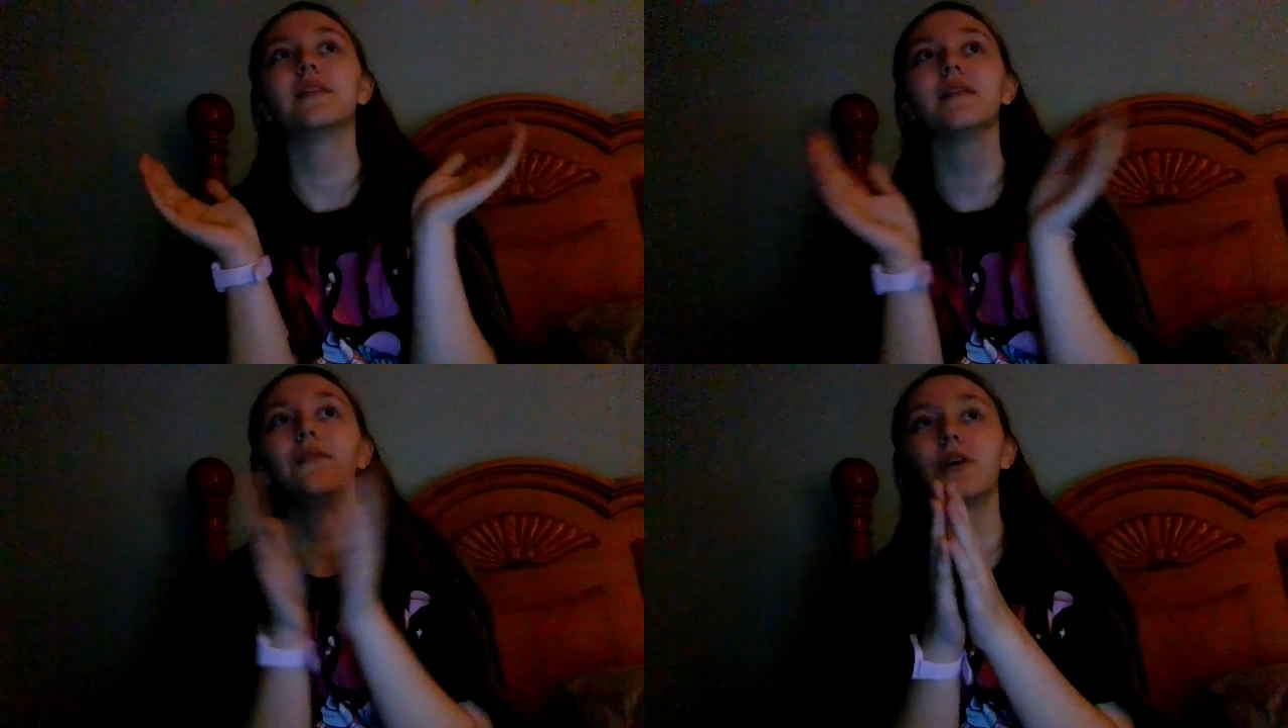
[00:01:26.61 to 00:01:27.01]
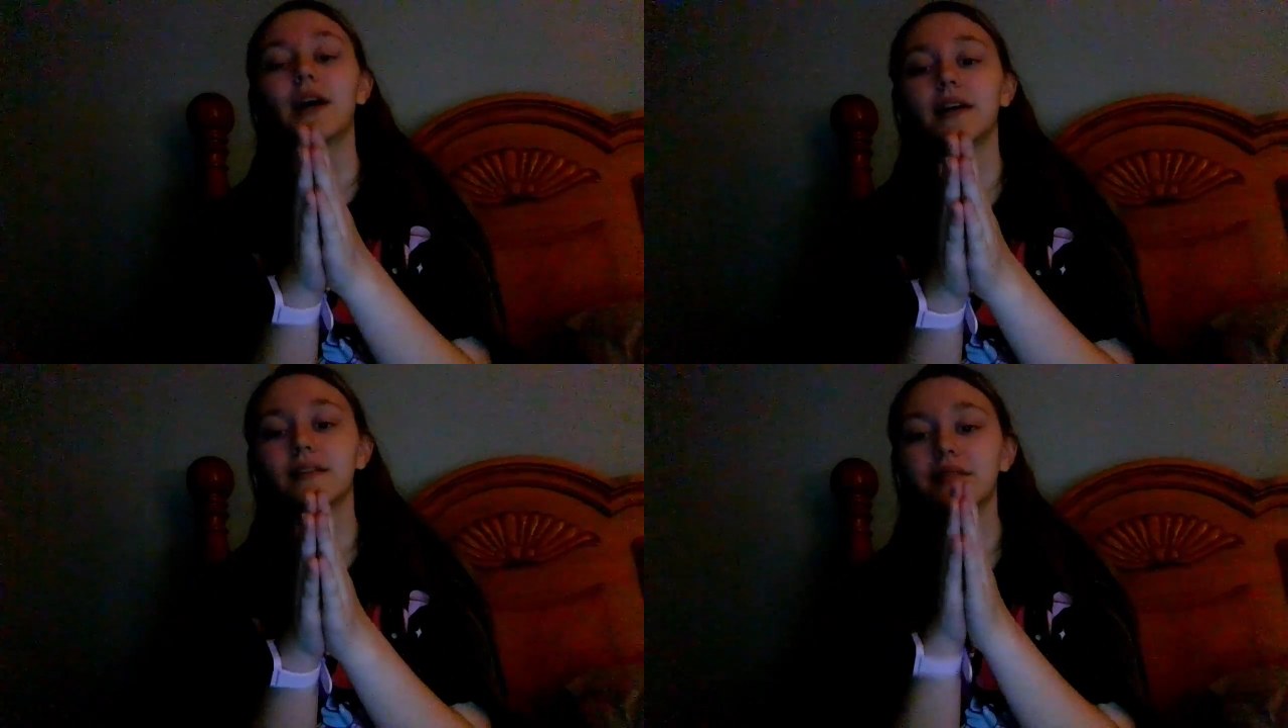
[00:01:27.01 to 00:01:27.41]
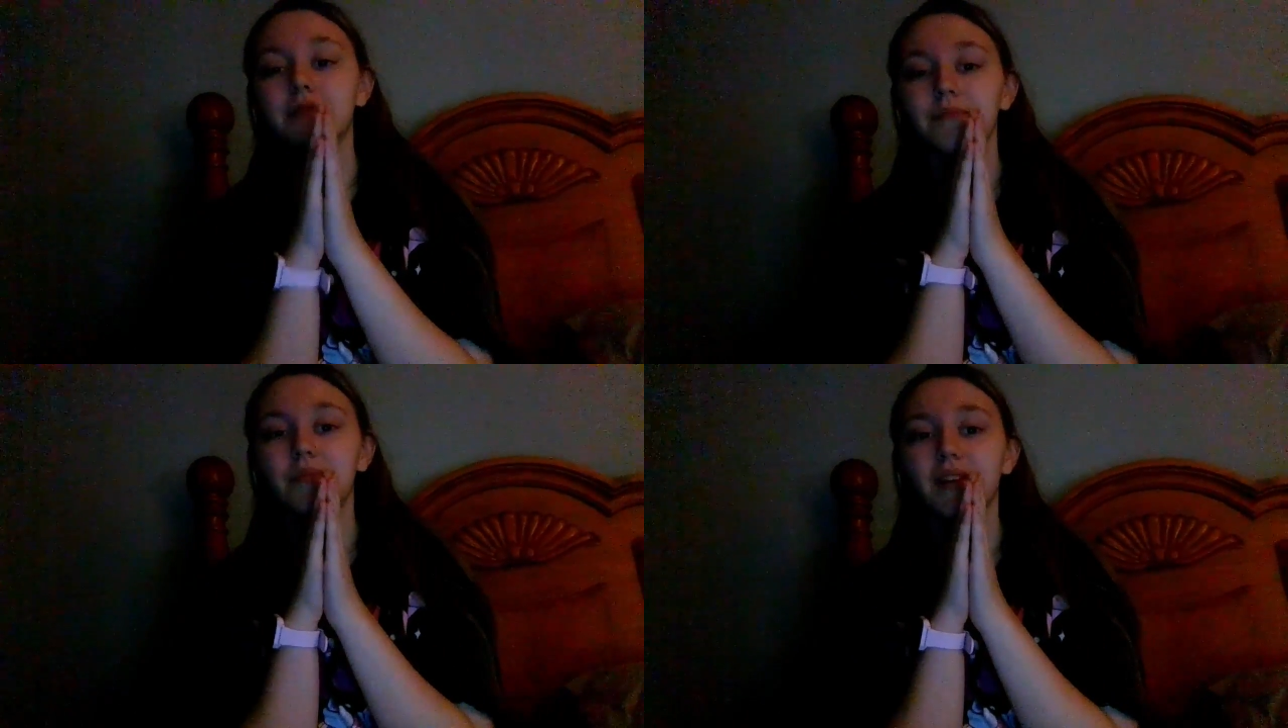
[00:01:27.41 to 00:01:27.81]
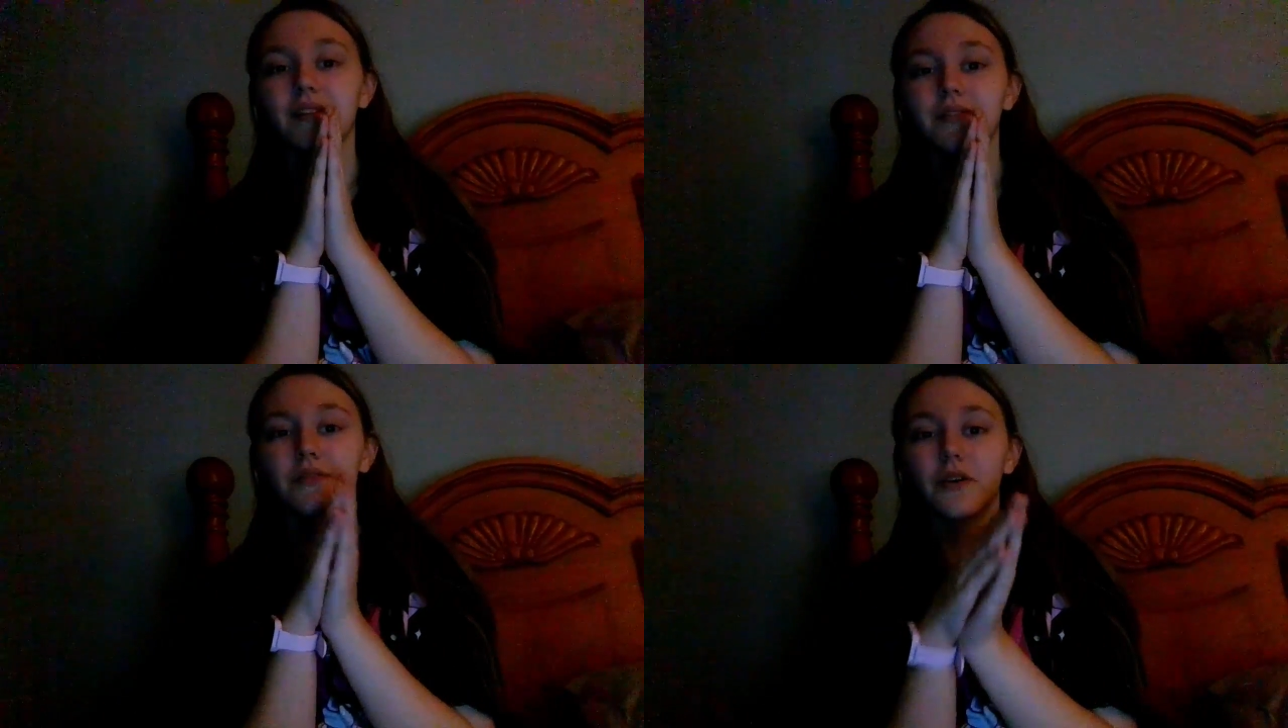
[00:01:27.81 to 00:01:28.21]
love you guys
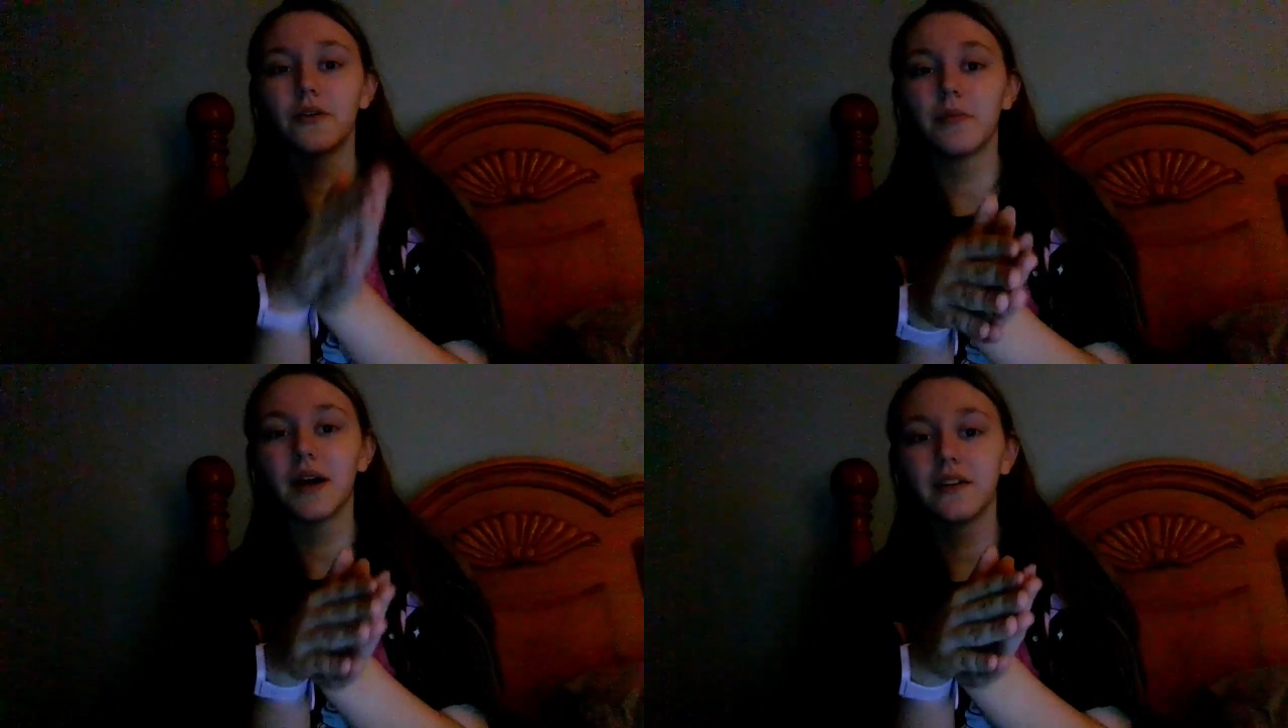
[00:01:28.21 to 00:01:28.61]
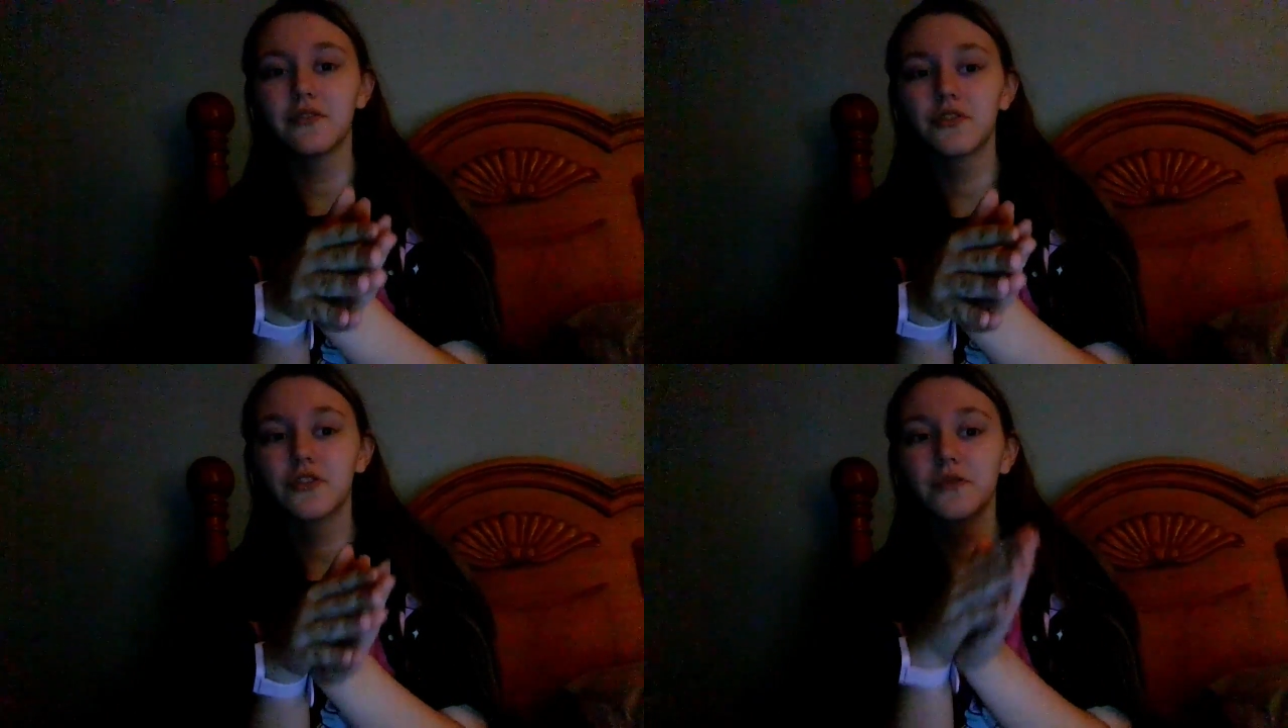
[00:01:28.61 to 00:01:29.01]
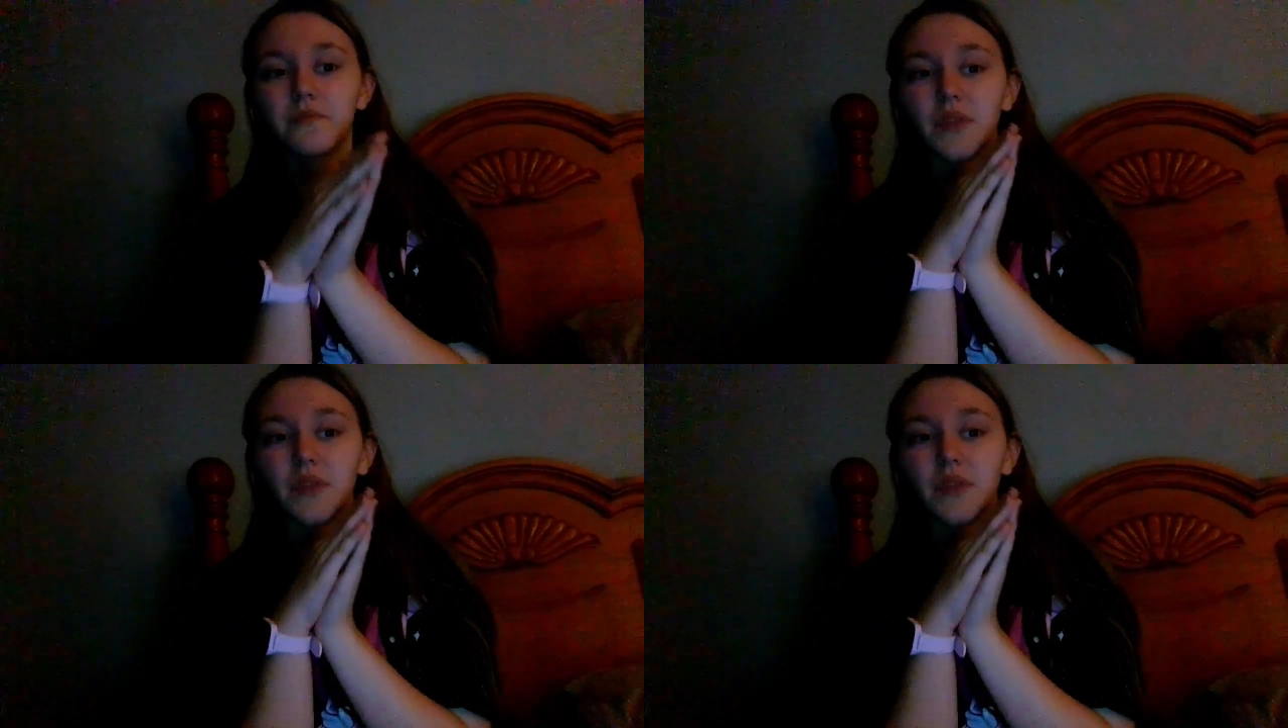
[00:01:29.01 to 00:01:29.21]
so much.